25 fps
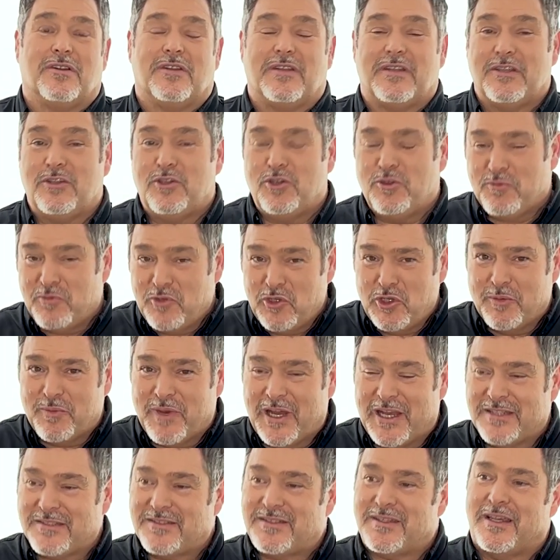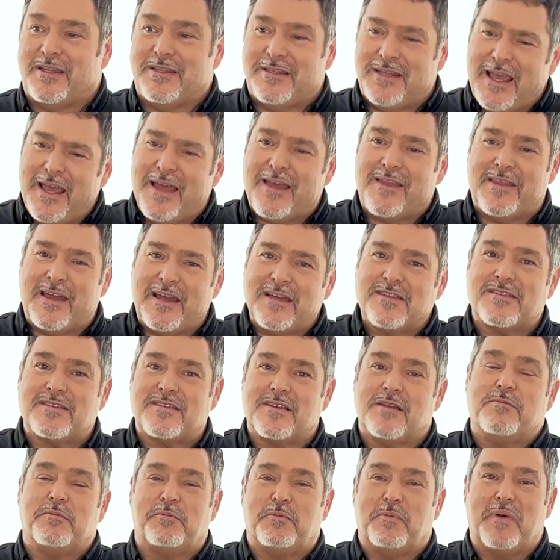And you, you might say, yeah, that's
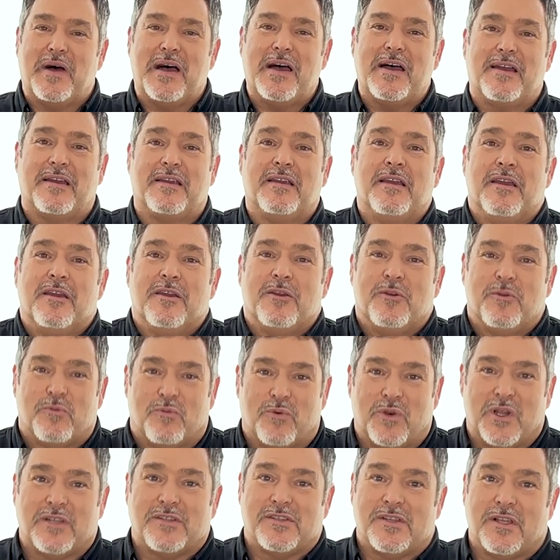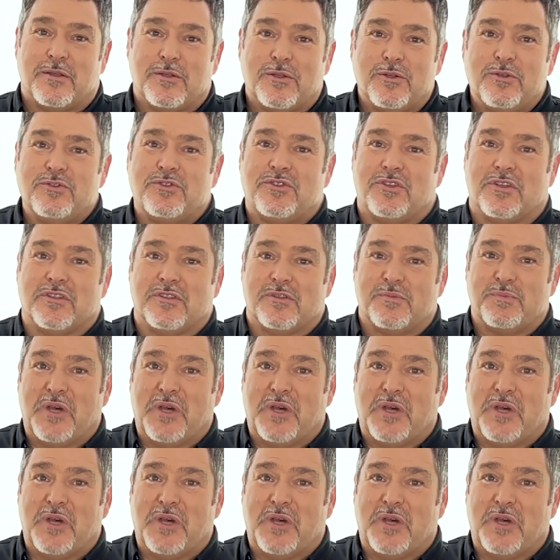some of my resolutions.